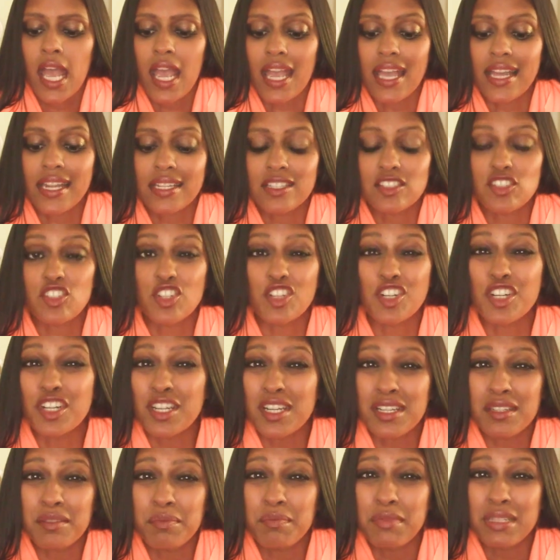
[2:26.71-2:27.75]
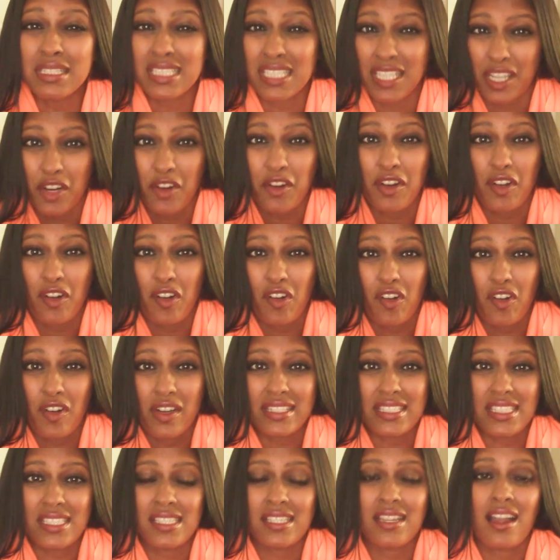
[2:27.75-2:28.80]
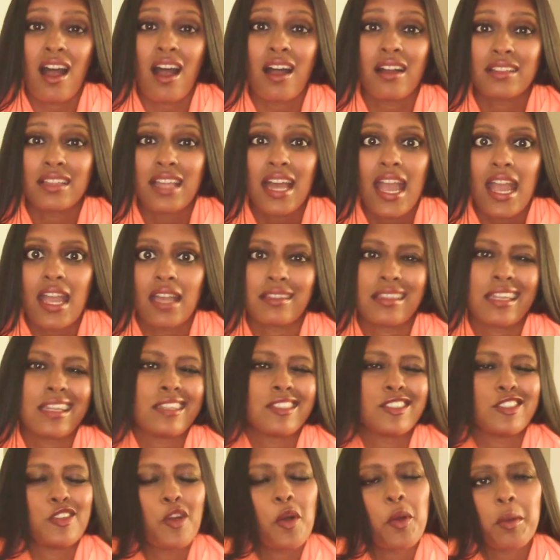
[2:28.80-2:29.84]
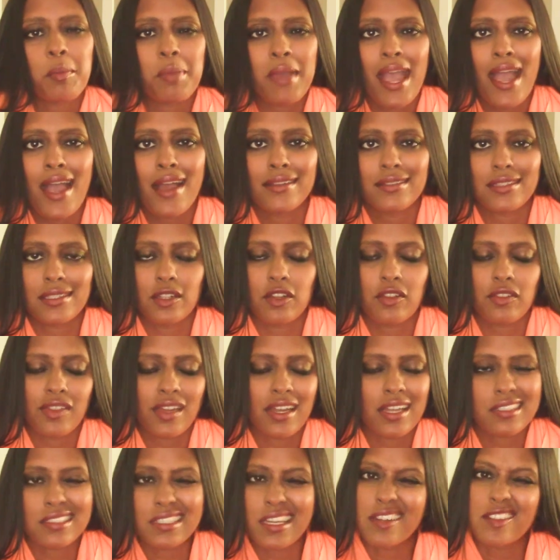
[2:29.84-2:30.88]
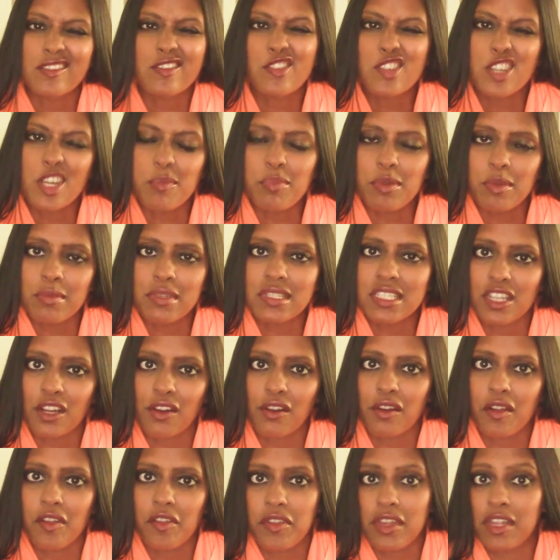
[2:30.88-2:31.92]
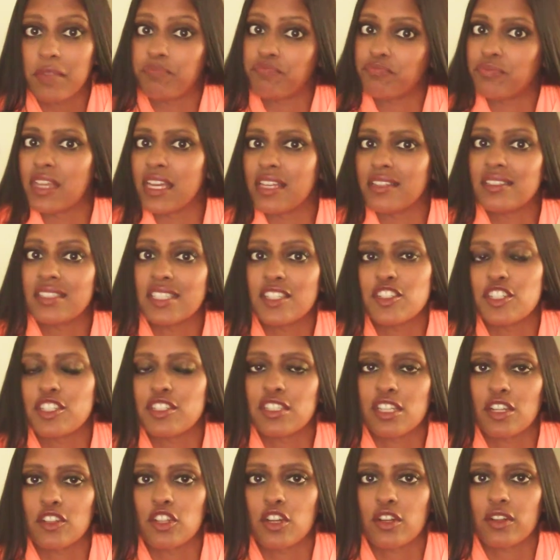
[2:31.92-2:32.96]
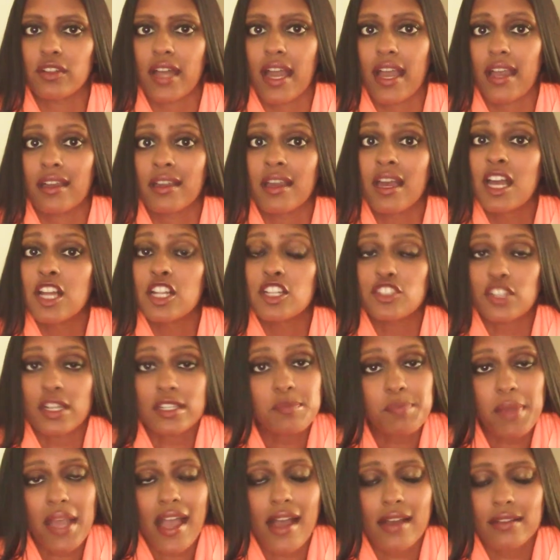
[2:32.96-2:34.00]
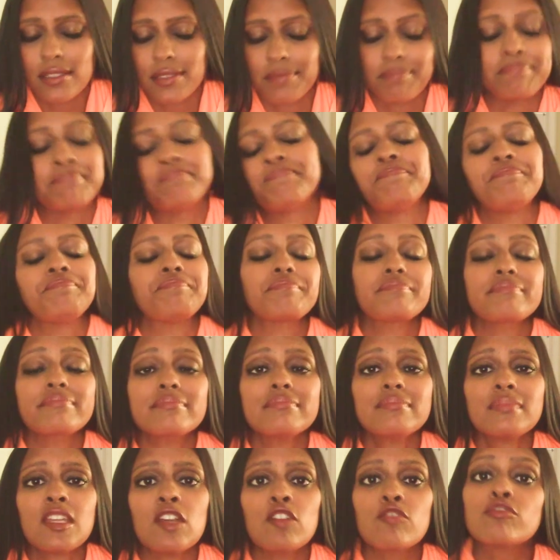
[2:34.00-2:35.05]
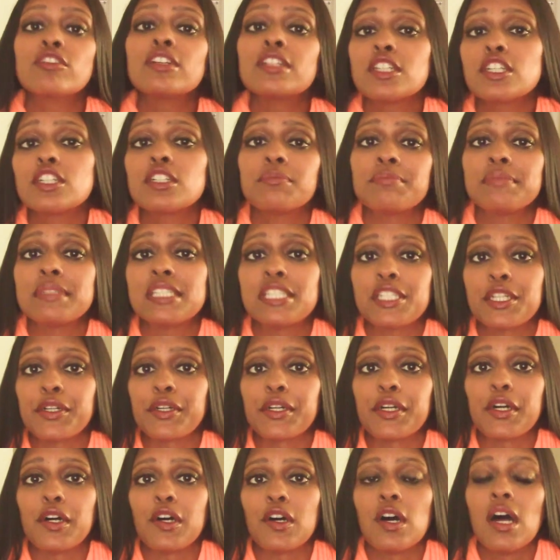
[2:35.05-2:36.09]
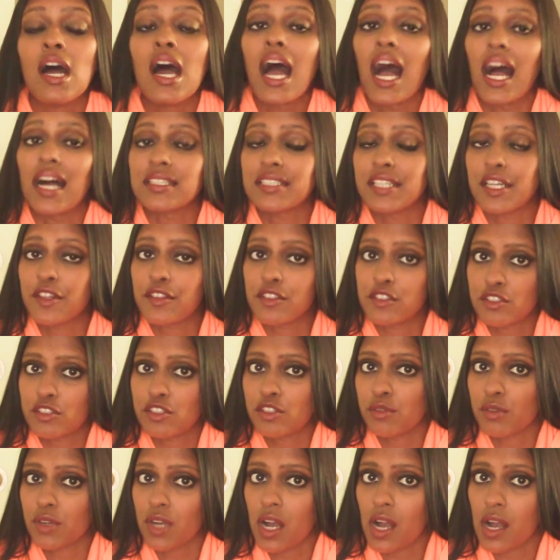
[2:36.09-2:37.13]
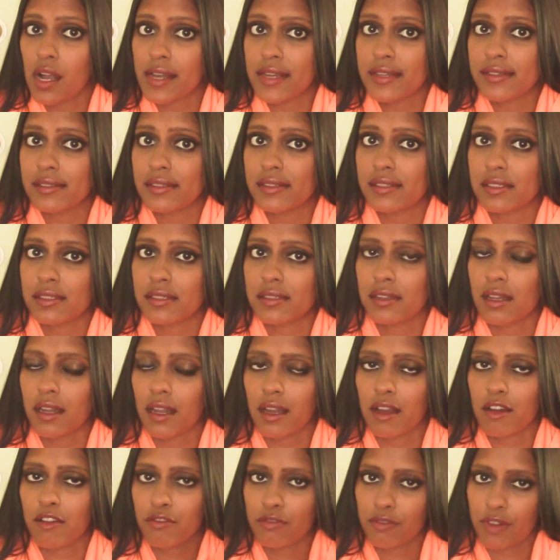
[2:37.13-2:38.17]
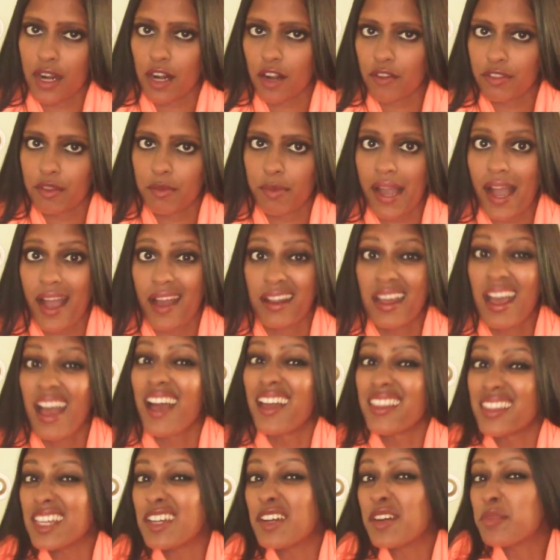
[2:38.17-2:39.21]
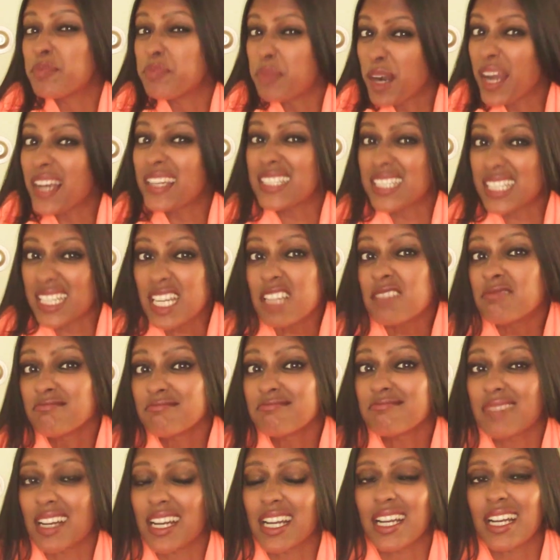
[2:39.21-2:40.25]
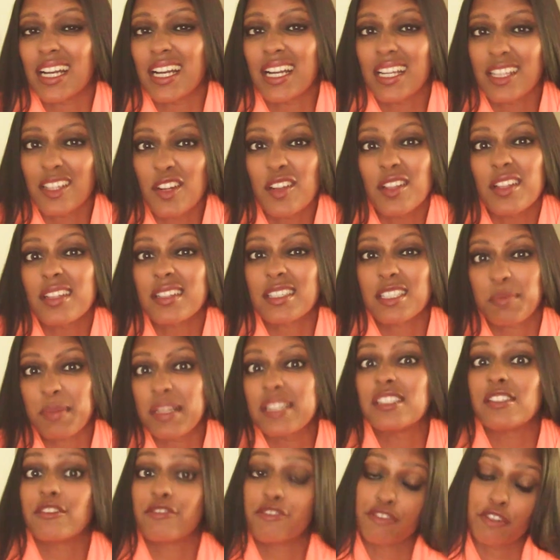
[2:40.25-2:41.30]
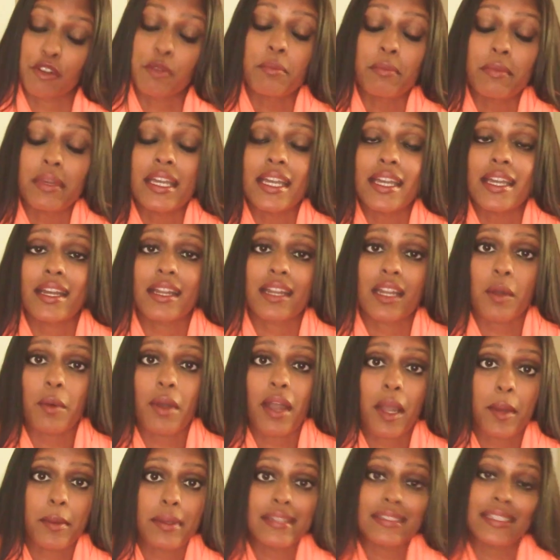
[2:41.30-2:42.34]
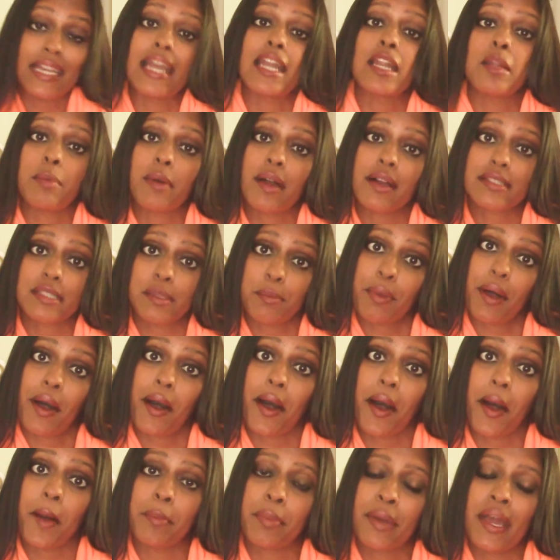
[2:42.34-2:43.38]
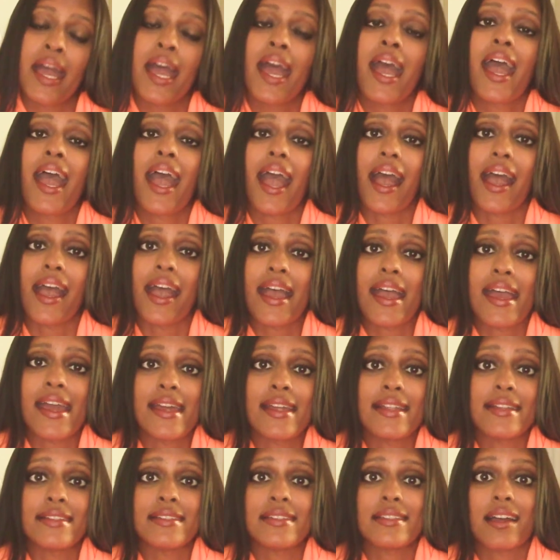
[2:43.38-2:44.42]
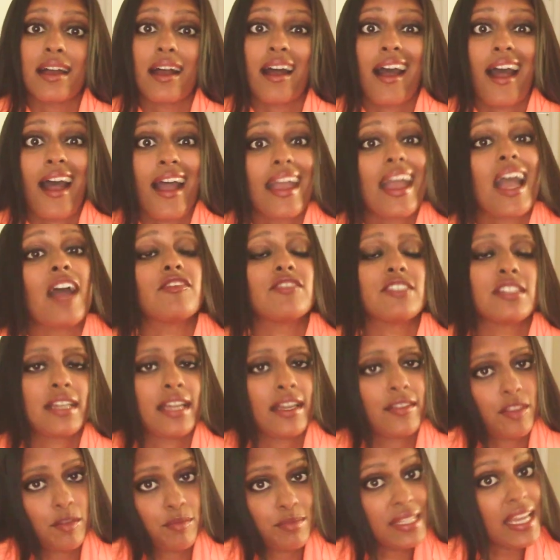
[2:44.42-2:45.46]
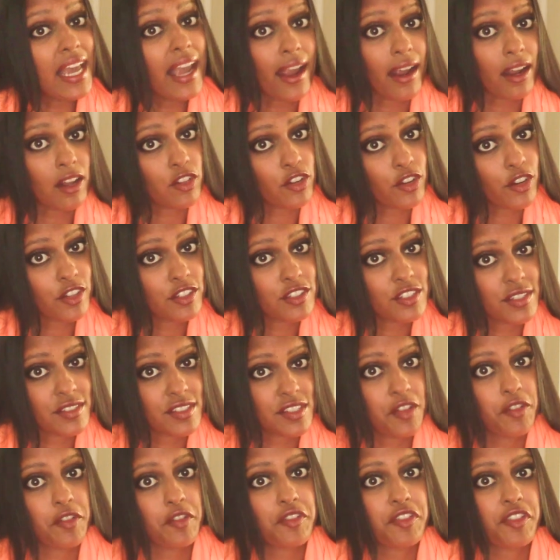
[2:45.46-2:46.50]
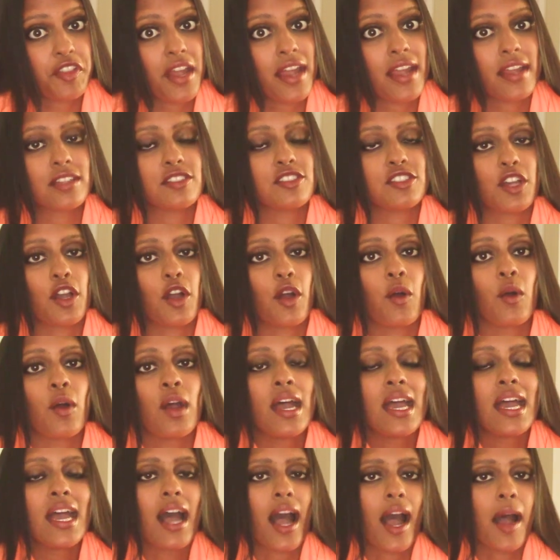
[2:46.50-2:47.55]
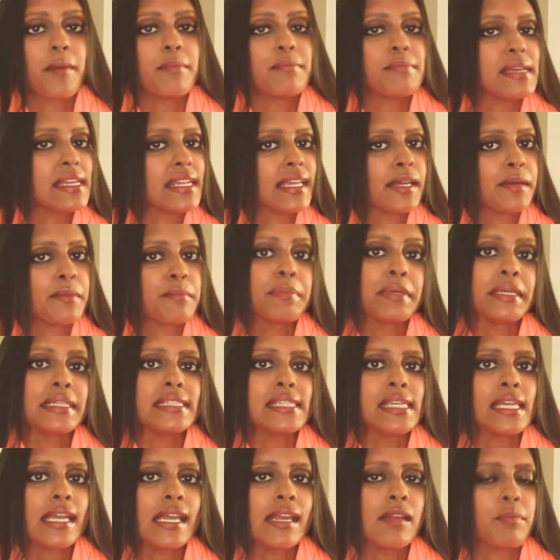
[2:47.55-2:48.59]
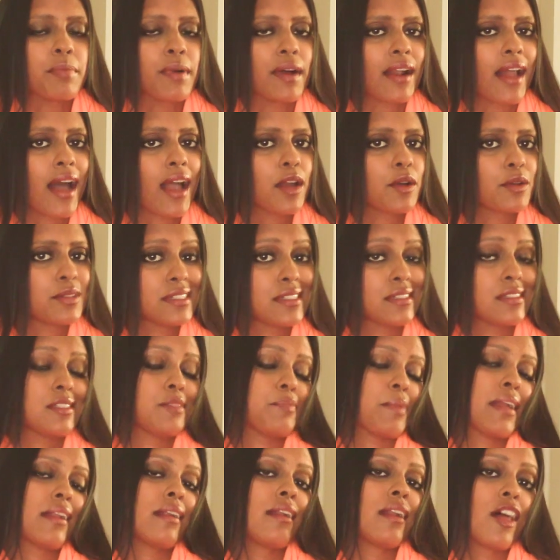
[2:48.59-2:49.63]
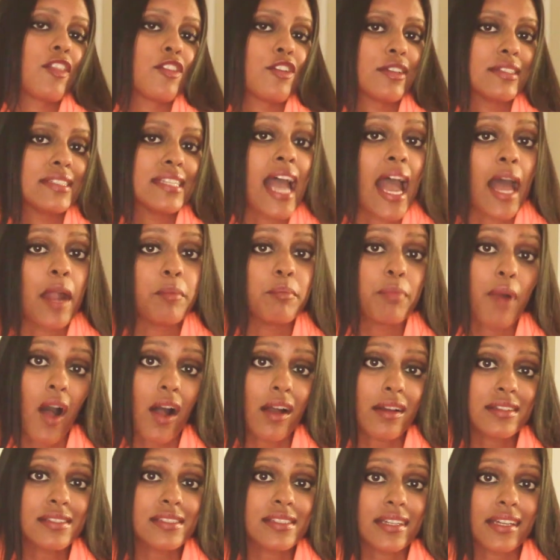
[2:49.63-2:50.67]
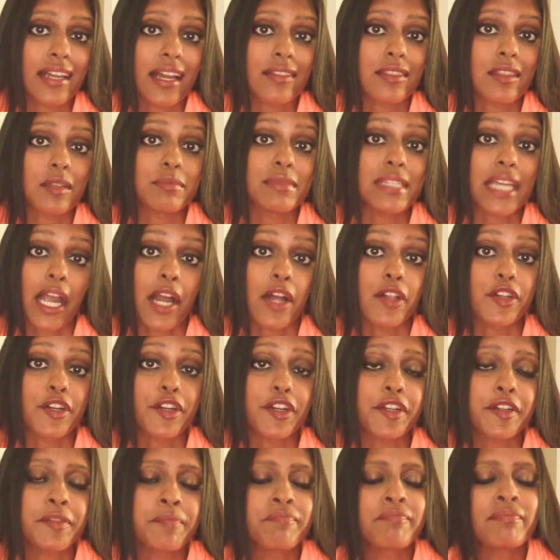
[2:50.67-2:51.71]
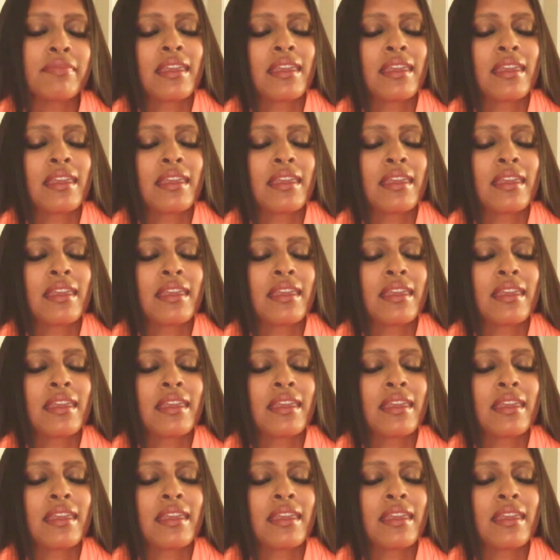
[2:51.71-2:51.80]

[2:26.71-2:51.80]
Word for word: it is good material. It's not like that it's yoga pants and you think it's like cheapy material and they, they stitch it to look like dress pants. Mm -mm. Really good material. I'll tell you the two cons uh, right off the bat. They're pricey, uh, they're a little expensive for me anyway. I mean, it's 80 bucks a pop, and I have to get them tailored. So that's the other thing. So I'm medium petite, but I always need to spend another 10 bucks to get them tailored.